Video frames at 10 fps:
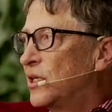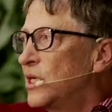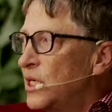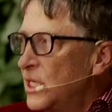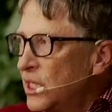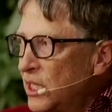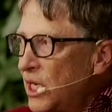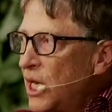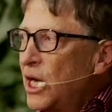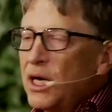a
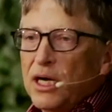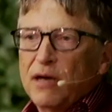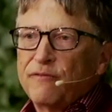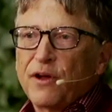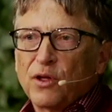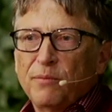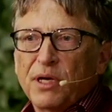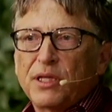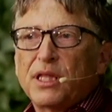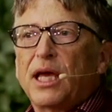fairly
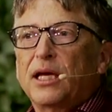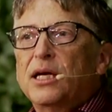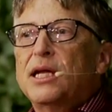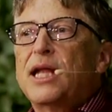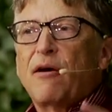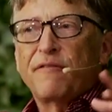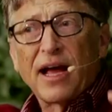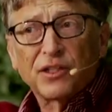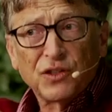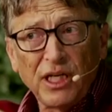big thing. Now, a
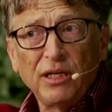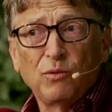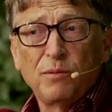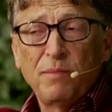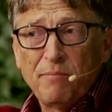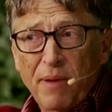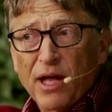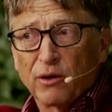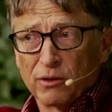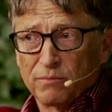vaccine would be
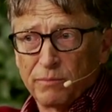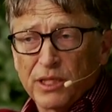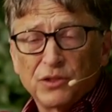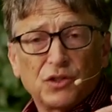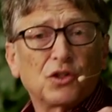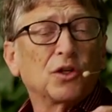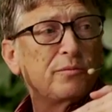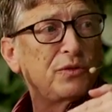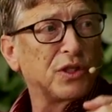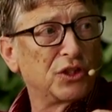better, because the
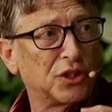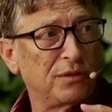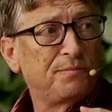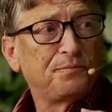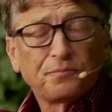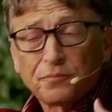circumcision